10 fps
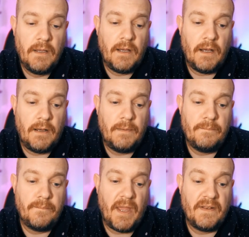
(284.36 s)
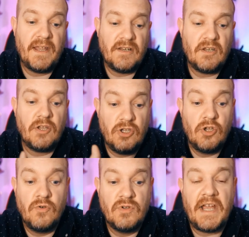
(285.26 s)
and then
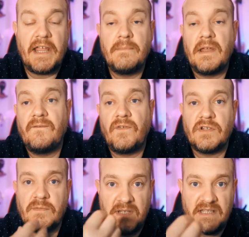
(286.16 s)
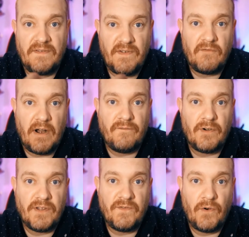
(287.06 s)
use Amy for specific
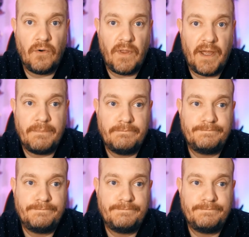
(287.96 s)
reference for that.